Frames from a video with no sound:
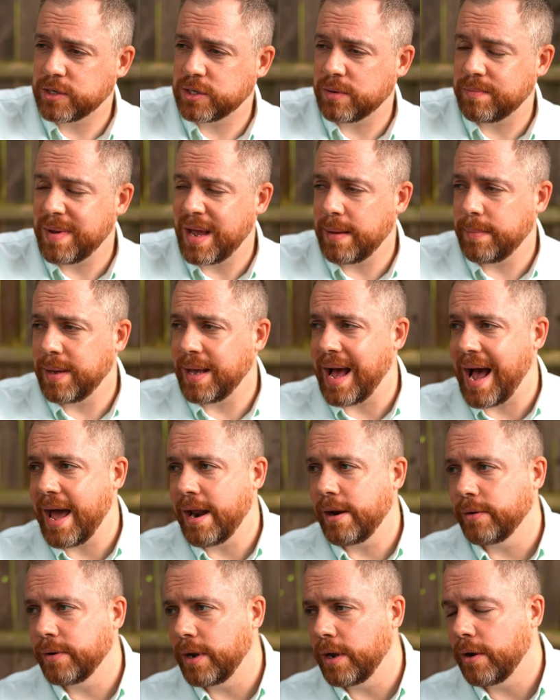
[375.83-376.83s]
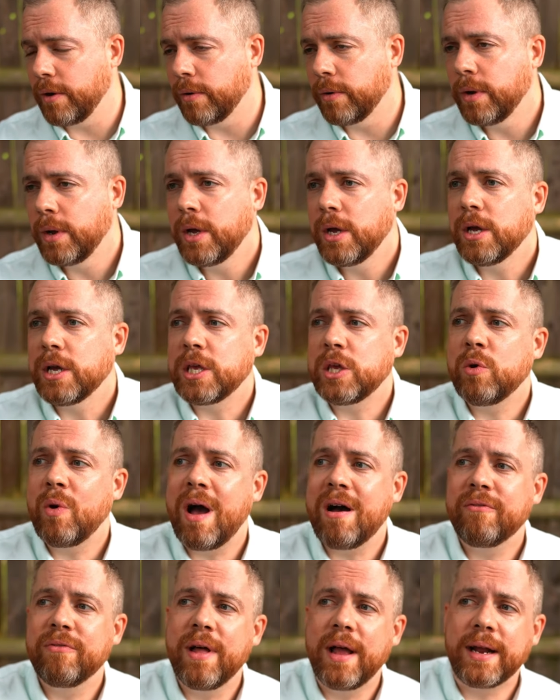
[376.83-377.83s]
So maybe, I don't know, you
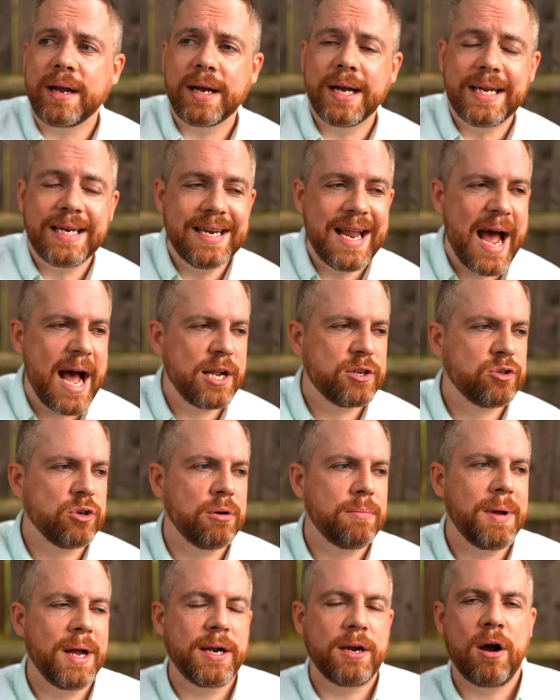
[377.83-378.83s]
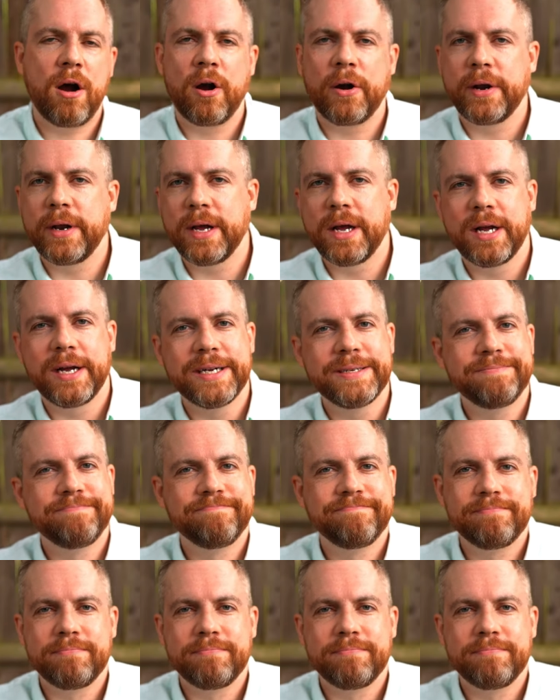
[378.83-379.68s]
have like a natural micarta